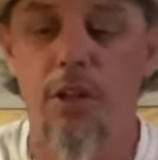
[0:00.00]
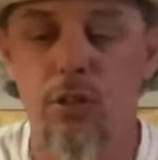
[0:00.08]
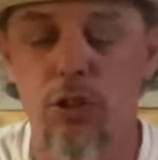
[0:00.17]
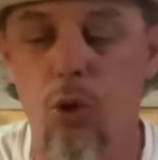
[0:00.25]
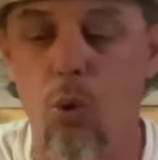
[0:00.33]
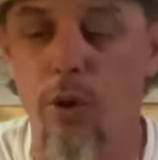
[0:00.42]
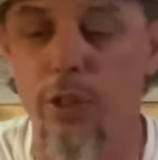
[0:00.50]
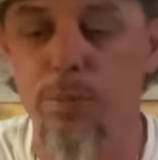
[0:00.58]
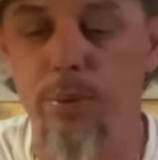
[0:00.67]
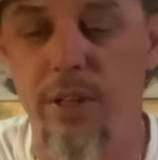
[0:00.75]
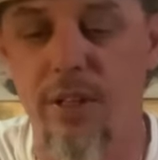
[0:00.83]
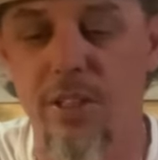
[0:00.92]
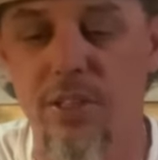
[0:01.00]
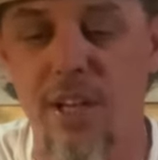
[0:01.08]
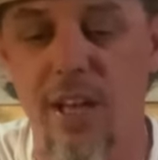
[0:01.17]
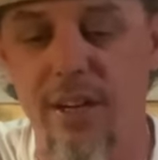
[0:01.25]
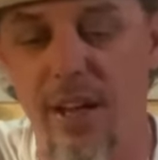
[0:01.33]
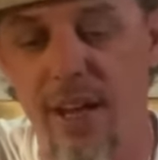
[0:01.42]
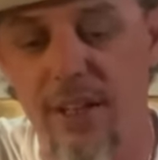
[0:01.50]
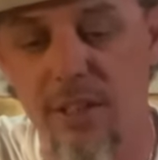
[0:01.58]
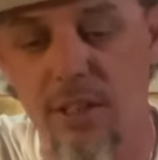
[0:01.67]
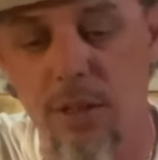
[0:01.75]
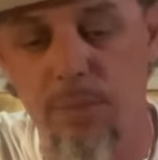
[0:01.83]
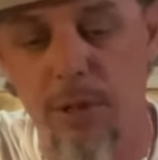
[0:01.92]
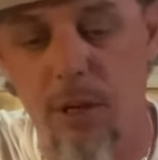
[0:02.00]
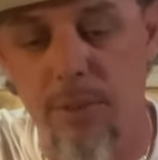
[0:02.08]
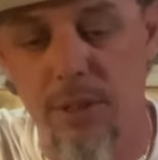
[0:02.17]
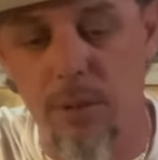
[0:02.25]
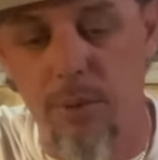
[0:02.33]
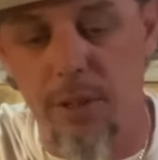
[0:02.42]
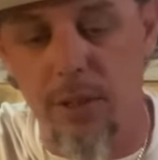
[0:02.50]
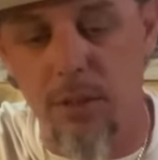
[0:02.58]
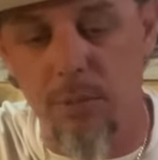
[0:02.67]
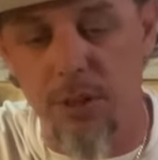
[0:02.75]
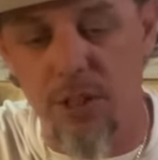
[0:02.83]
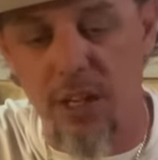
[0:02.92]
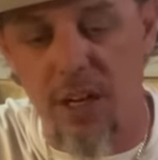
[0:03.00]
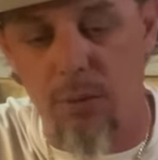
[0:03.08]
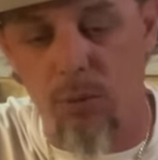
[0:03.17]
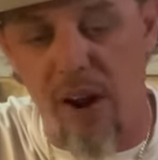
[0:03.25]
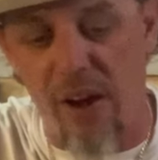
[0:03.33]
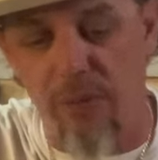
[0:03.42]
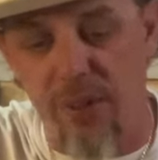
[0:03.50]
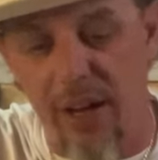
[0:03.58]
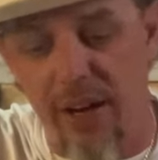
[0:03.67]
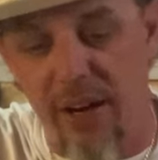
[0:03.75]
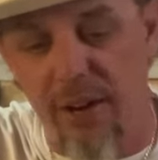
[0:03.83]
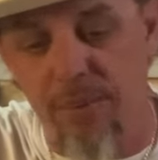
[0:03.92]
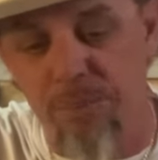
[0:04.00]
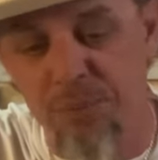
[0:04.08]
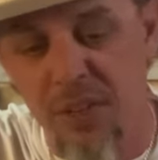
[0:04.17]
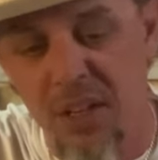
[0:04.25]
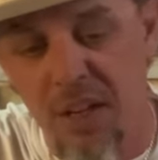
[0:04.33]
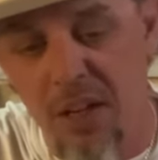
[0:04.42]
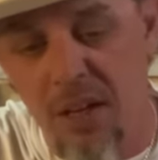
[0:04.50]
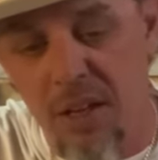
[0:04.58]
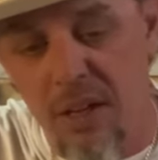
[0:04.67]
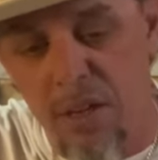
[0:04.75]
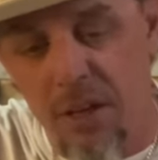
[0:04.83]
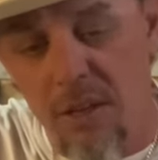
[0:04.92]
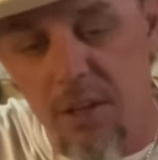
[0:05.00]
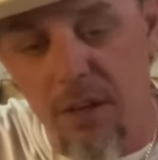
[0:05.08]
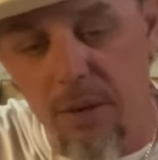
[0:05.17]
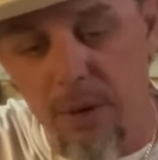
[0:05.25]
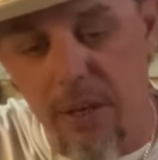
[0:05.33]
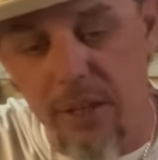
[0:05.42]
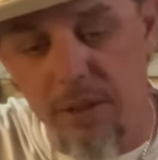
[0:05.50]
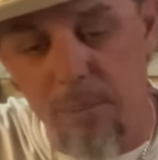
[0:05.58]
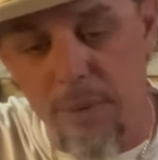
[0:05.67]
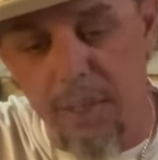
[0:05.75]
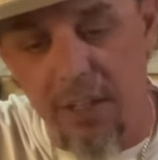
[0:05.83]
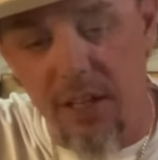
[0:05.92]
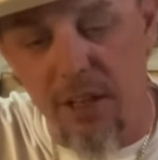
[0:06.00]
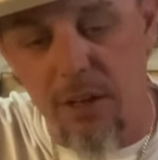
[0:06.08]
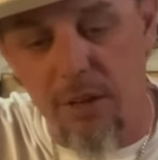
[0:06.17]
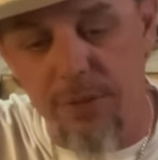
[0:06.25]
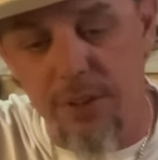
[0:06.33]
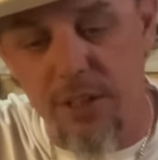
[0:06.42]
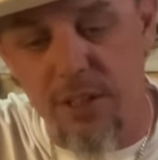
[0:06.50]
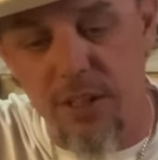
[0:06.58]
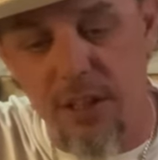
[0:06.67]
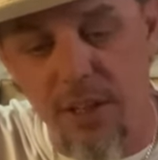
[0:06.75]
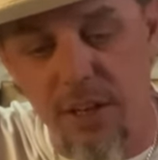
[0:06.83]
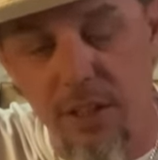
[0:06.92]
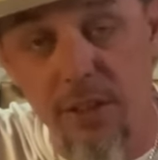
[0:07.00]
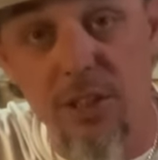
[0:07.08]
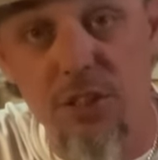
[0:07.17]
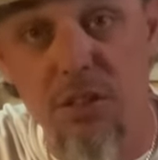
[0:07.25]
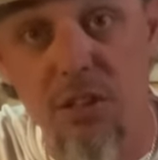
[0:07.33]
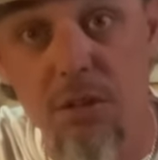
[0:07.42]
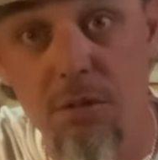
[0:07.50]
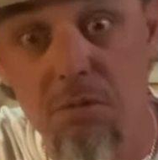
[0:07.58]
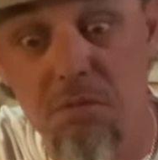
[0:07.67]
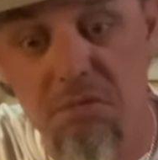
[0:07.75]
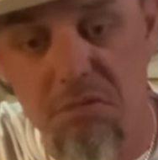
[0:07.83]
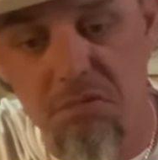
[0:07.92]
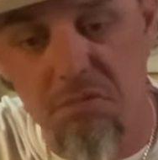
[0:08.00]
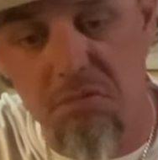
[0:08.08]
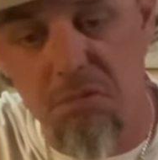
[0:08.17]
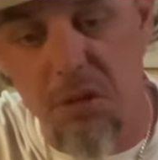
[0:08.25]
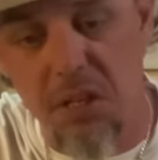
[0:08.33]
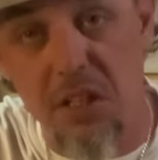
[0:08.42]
torch, but it's kind of acting up on me. There we go. Let me just kind of round that out. All right, let me get a hit off of this thing, and I'll let you know what